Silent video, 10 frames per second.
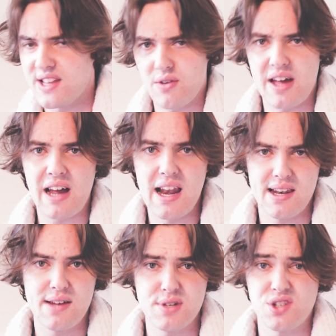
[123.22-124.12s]
now. Like, I
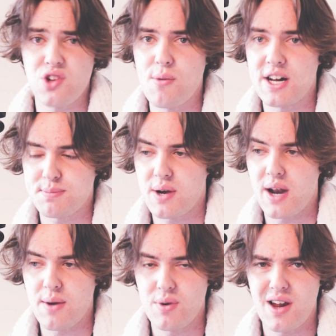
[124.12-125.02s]
love it so much. But,
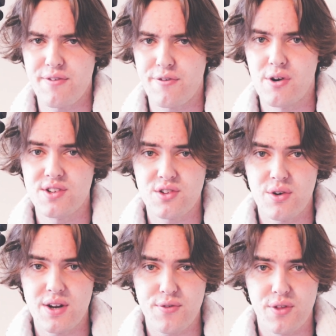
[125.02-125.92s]
like, when I first
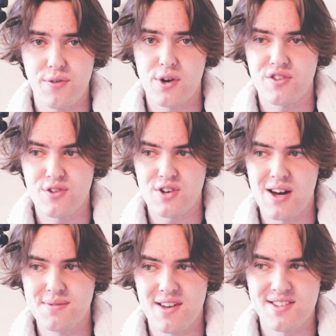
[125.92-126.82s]
heard it for the first few
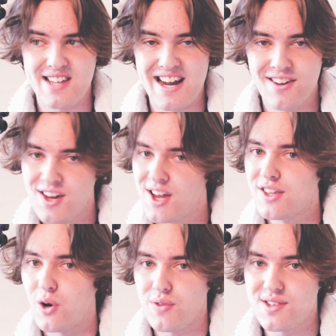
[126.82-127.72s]
times, I was like,
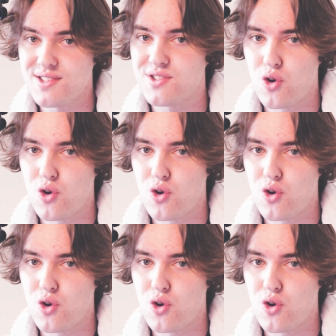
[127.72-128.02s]
yo, this is